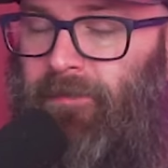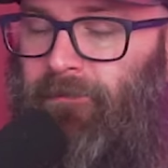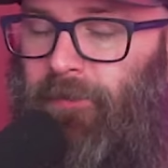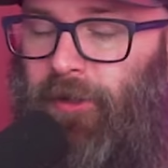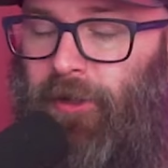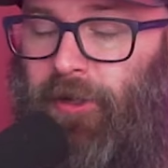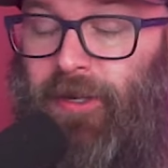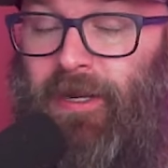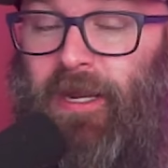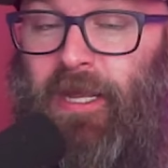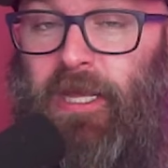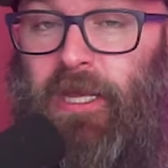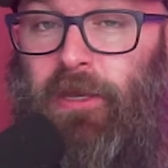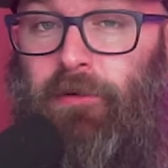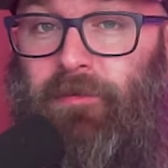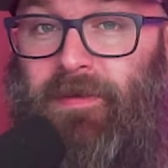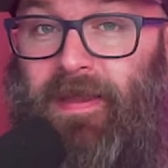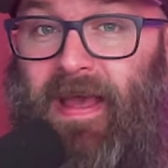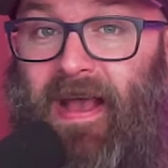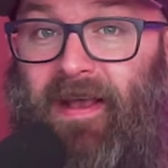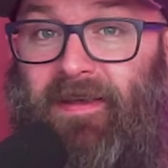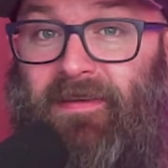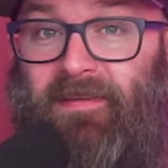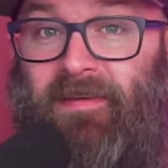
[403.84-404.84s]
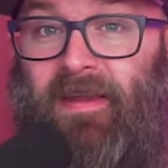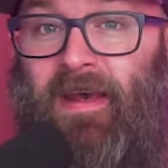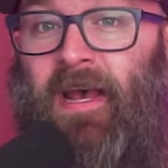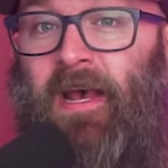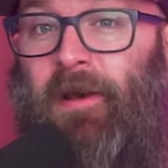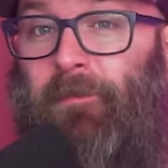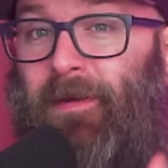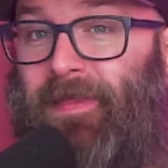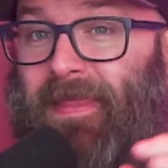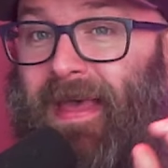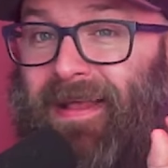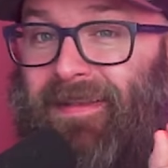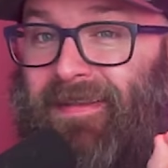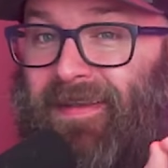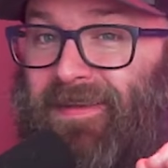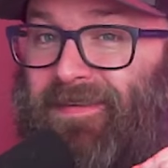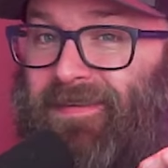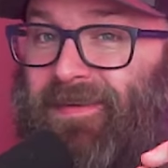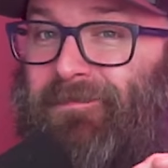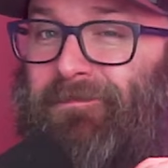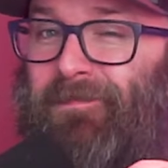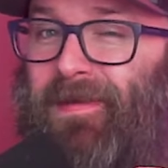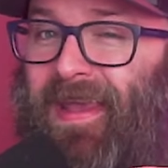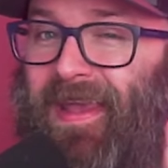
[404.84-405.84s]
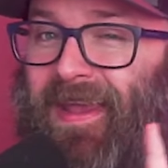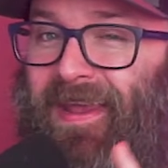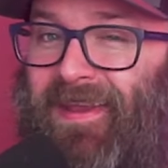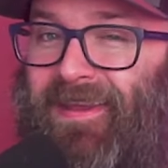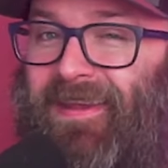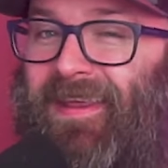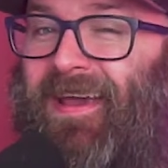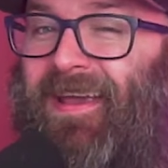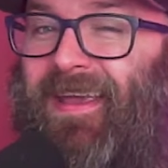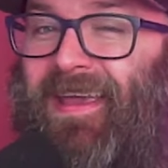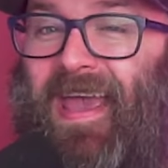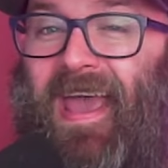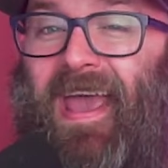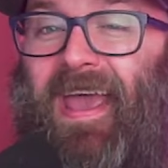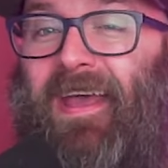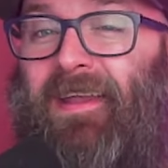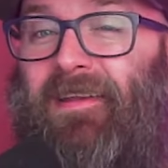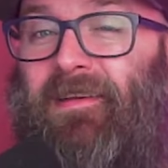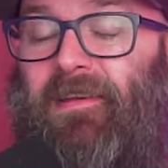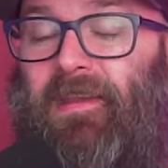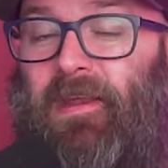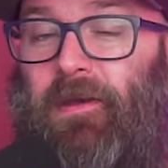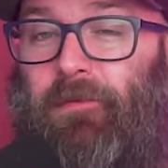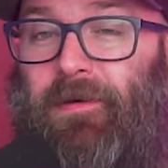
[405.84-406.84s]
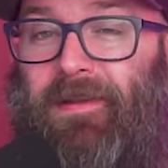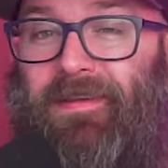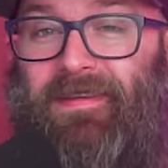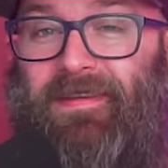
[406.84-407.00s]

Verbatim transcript: Looking at you, Tex. But that doesn't mean you can't do it